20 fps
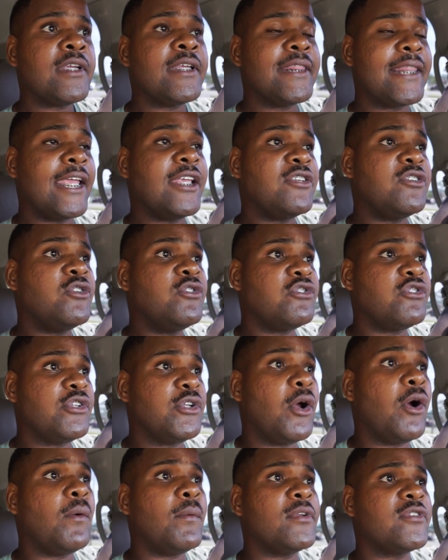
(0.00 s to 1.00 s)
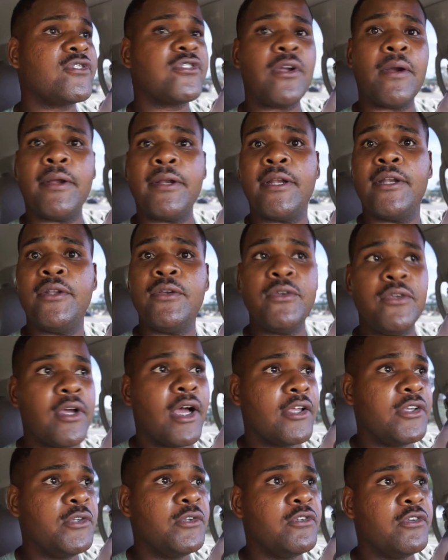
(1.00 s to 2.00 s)
things you should know when starting a
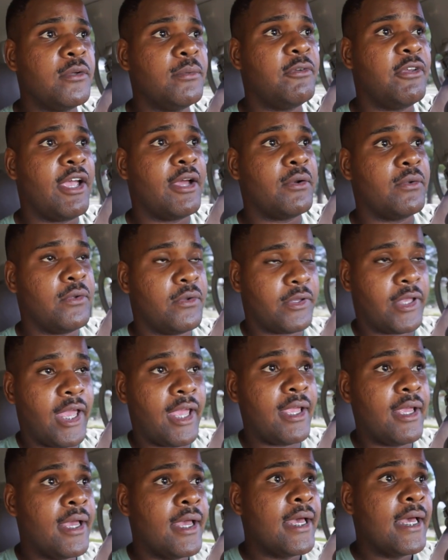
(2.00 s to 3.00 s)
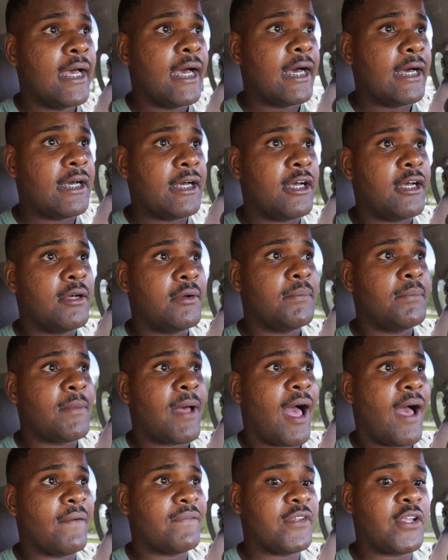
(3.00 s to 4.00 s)
YouTube channel. Okay,
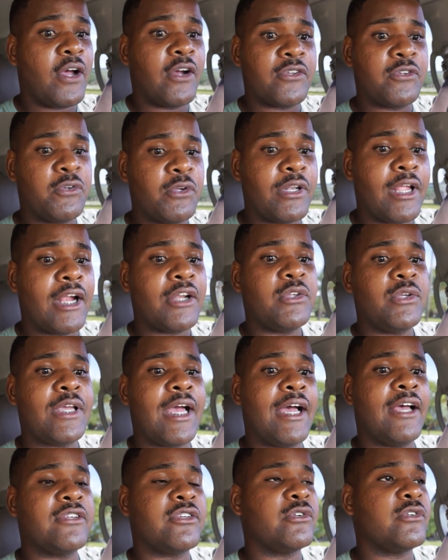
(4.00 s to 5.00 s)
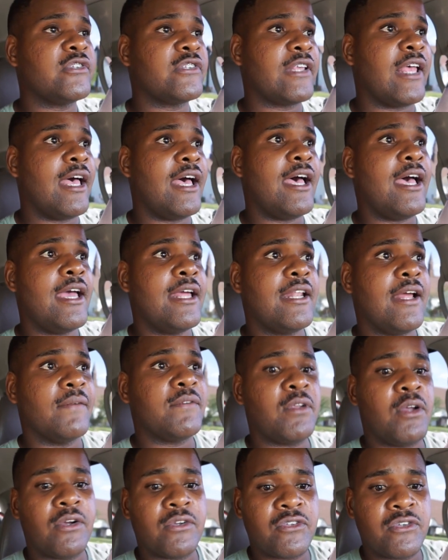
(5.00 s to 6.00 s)
I've talked to a lot of you guys on the side. I've
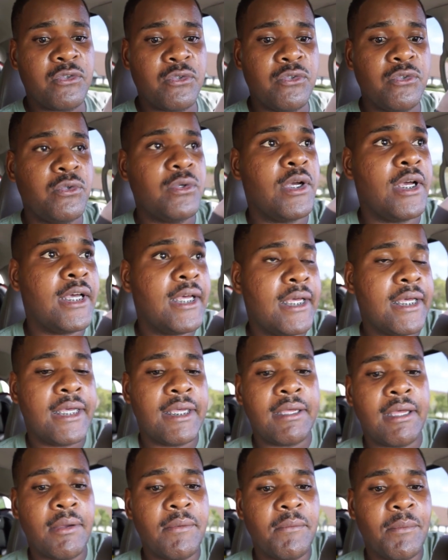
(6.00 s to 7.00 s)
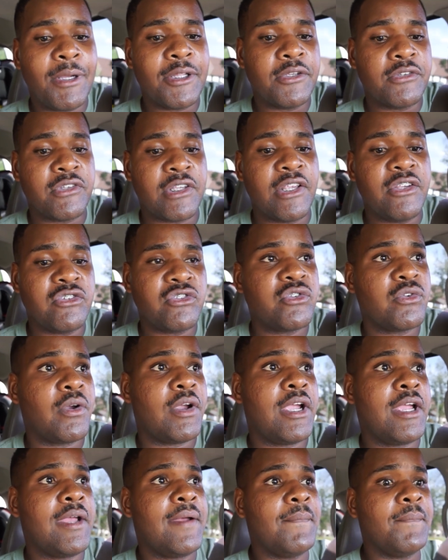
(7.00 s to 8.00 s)
talked to whether it's
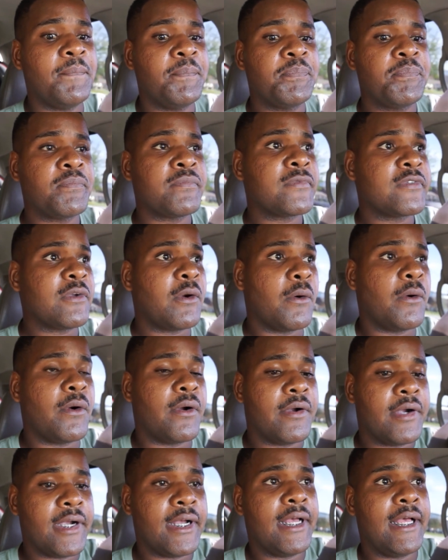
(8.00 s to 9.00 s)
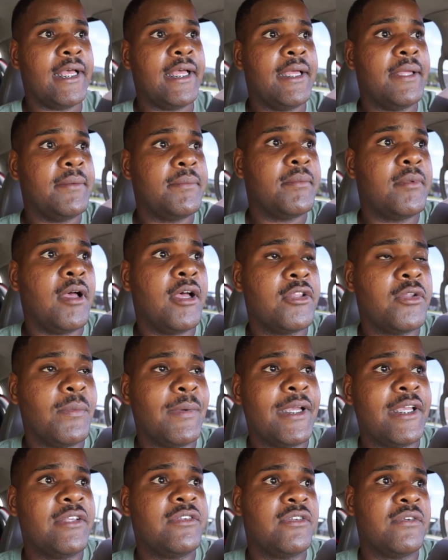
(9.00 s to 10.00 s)
Instagram or other
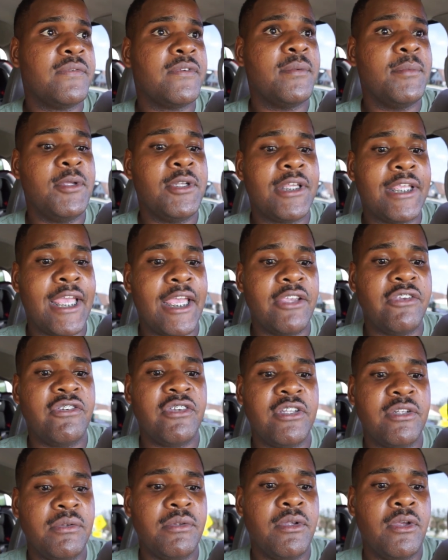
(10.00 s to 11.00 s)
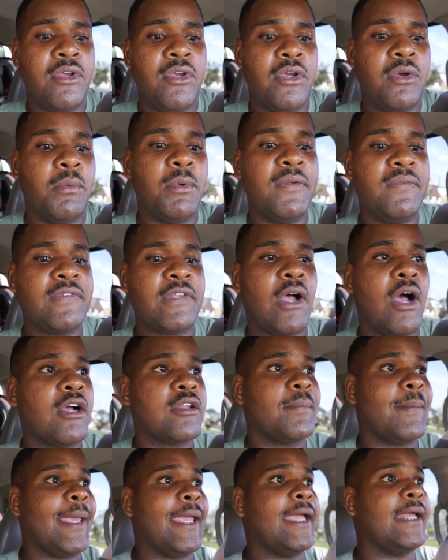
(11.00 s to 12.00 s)
ways of communication. We've
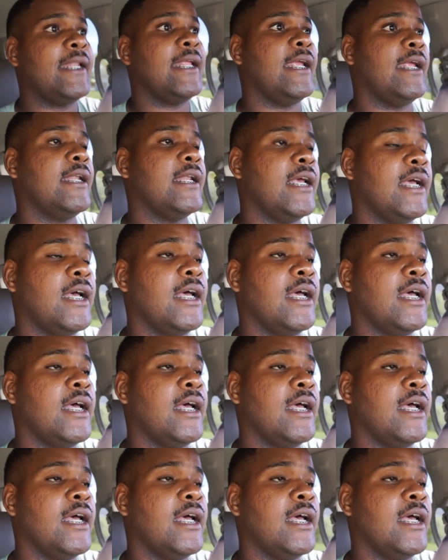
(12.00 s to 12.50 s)
talked, man, and